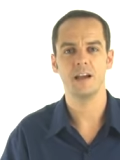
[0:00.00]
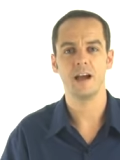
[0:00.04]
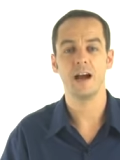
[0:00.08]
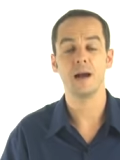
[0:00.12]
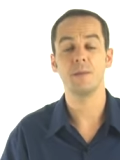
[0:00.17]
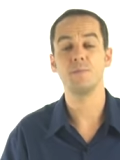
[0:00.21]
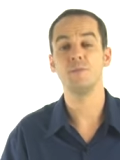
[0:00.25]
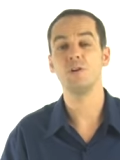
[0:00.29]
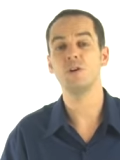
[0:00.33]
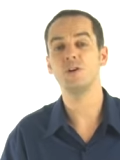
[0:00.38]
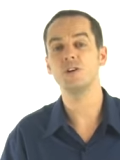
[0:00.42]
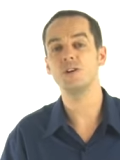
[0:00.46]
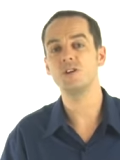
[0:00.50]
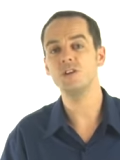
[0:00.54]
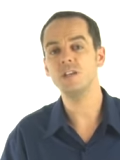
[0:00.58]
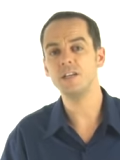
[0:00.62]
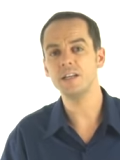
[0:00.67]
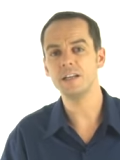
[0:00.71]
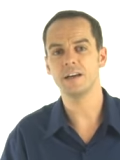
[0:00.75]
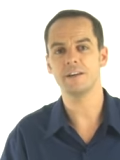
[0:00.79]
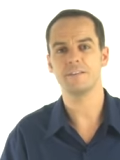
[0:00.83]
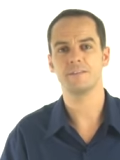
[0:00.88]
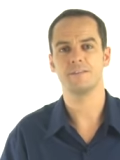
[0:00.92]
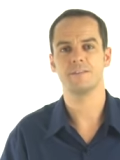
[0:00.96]
I'm not good
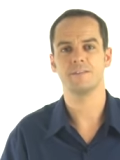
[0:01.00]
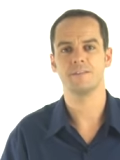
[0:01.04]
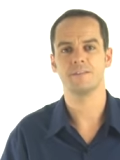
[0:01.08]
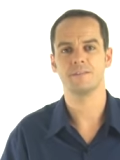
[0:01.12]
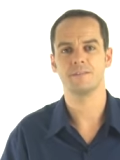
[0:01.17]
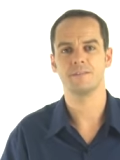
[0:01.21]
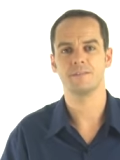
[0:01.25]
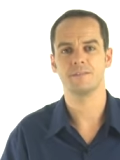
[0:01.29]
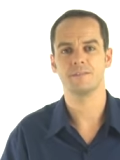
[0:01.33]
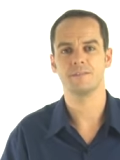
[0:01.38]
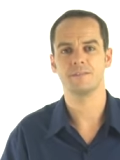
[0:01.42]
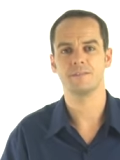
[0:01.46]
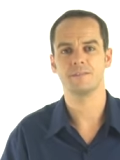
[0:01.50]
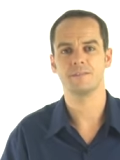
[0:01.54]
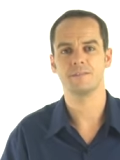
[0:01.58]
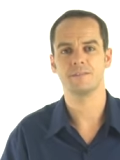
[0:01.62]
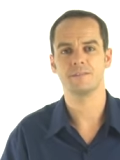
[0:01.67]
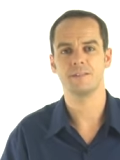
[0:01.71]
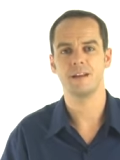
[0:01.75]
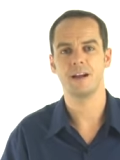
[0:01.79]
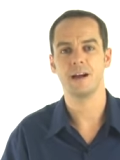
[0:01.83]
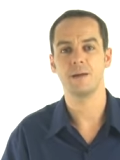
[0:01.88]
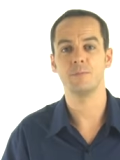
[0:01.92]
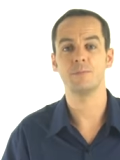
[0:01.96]
enough.
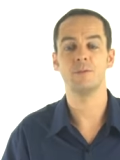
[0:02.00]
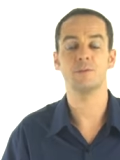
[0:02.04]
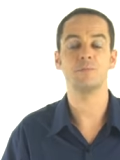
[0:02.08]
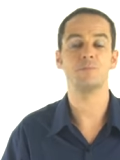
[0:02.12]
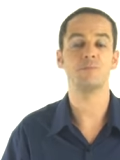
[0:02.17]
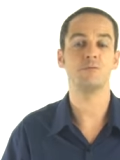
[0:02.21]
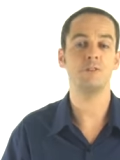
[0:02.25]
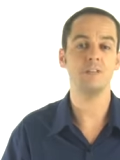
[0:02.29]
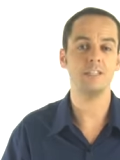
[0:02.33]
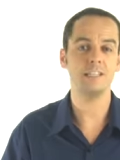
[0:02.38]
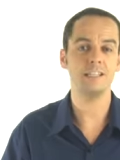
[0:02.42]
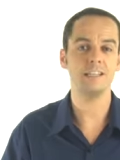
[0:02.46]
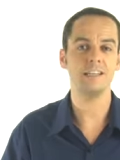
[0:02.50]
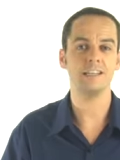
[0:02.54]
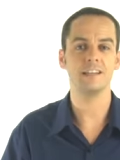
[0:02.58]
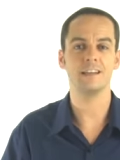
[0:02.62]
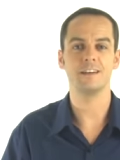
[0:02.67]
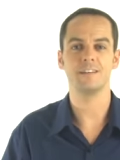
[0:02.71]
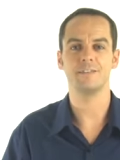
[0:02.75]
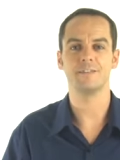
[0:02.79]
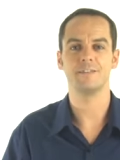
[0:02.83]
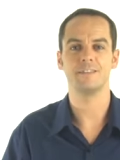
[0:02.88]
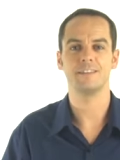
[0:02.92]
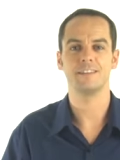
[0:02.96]
I'm not pretty
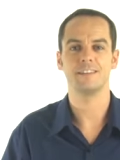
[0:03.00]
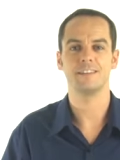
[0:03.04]
enough.